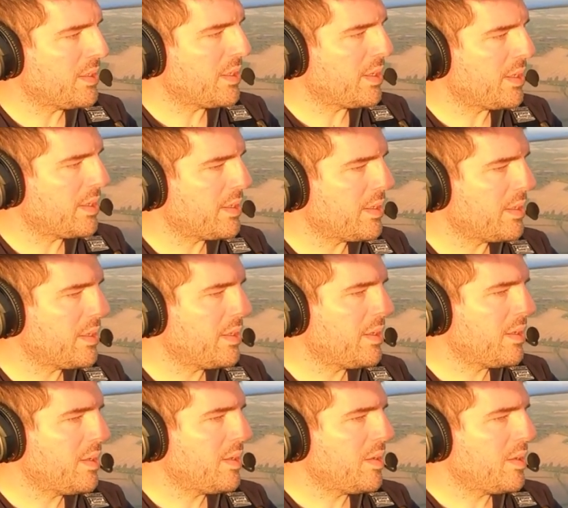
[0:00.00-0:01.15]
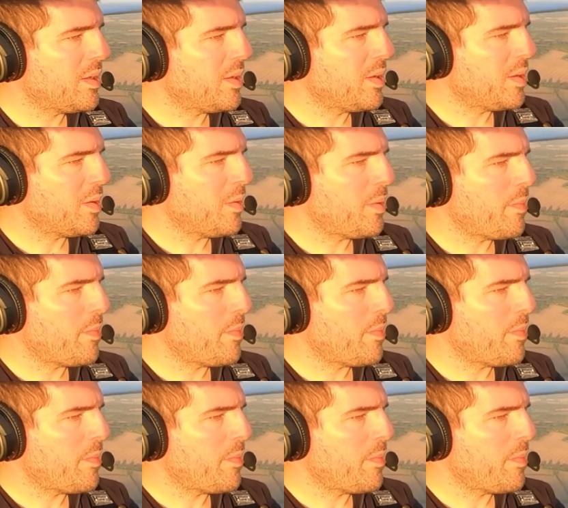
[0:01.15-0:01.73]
(no one is talking)